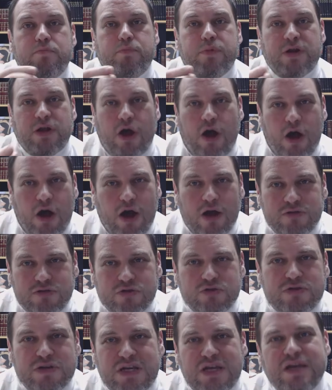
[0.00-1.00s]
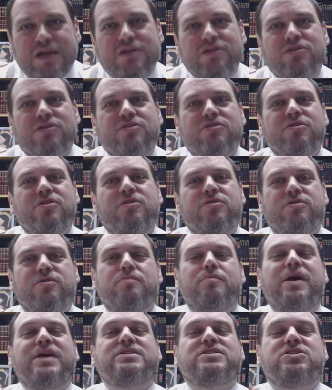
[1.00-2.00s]
But underneath the
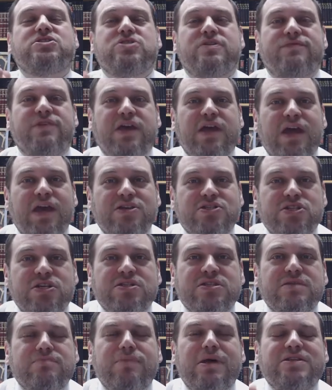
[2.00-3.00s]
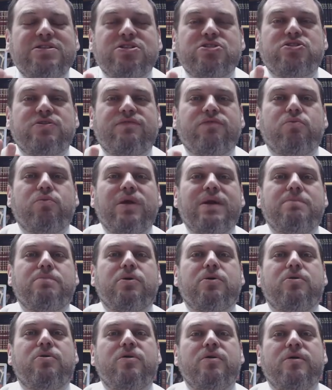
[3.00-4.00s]
message of the keshes, the message of the
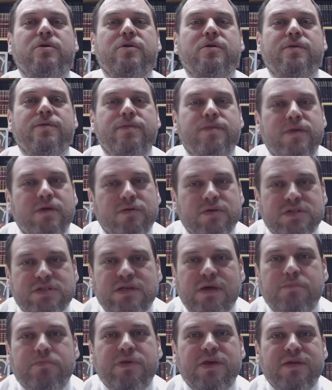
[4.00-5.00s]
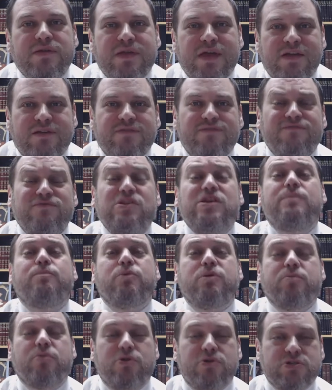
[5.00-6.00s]
rainbow, there is something that's
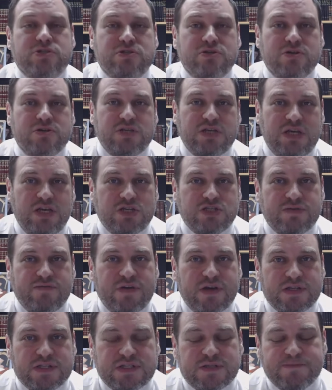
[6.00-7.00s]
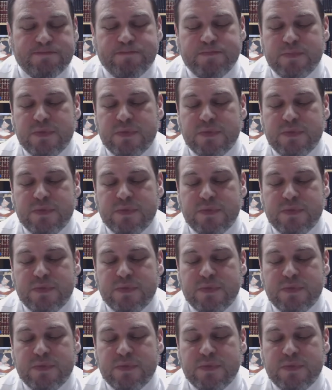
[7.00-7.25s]
deeply personal to each of us.